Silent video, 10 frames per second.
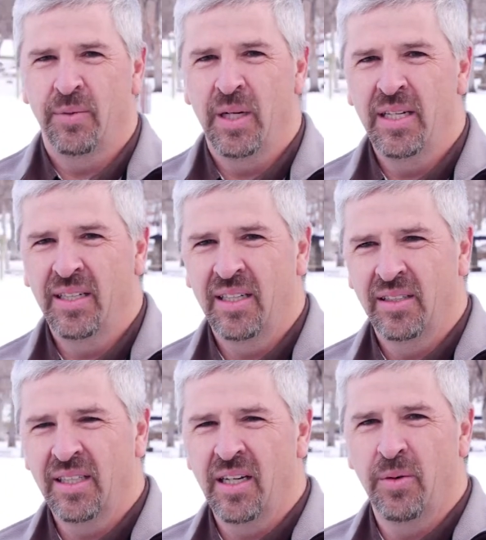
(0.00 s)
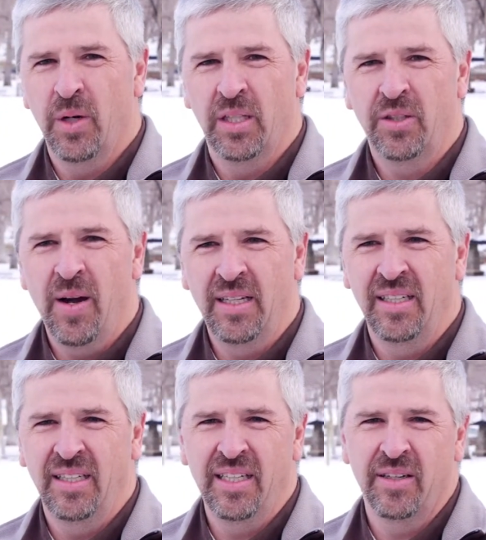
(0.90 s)
that we need to consider when
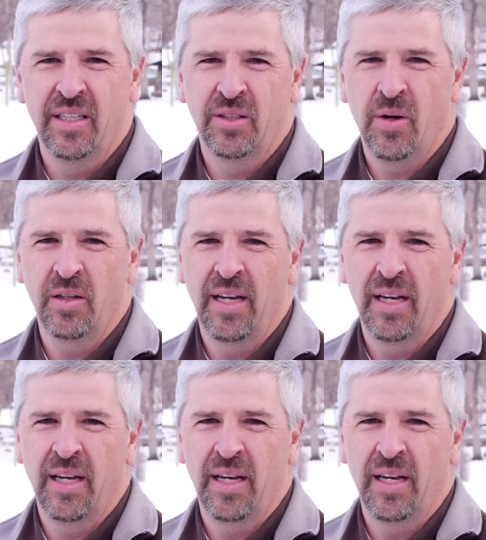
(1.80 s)
attracting deer into our